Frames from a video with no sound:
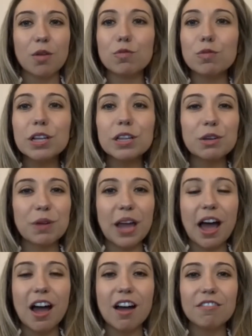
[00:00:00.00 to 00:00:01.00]
Really, we
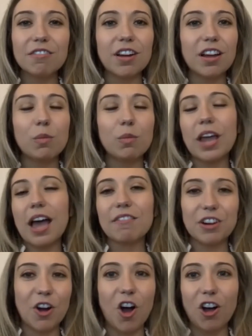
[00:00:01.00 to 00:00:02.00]
have
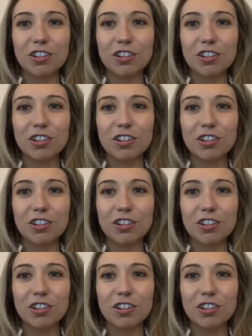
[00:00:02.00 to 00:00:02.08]
it all.